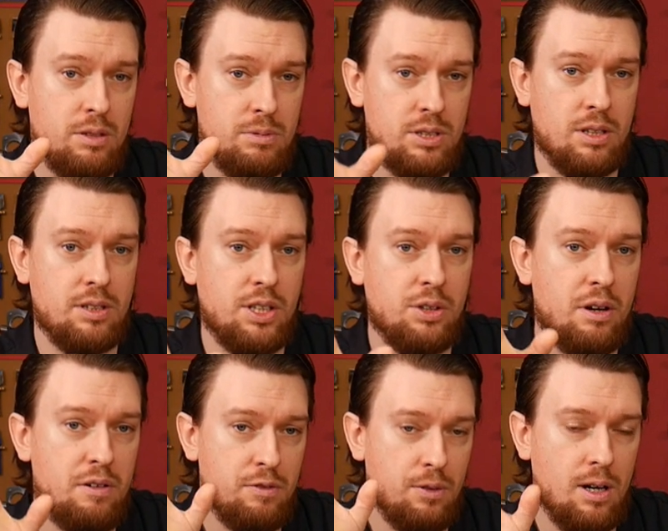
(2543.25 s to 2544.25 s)
The result that you're
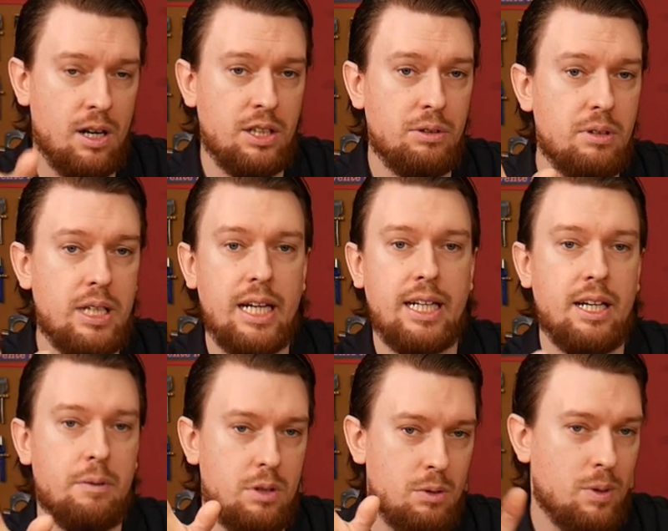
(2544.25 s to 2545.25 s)
going for, are you getting
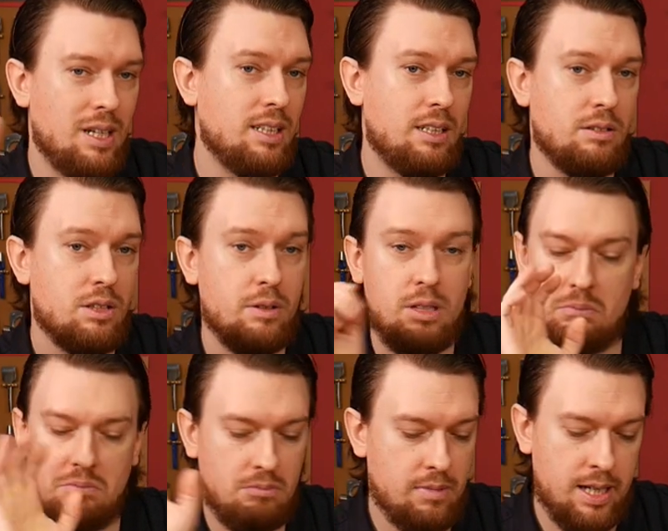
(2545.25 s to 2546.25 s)
it with the way that you do it?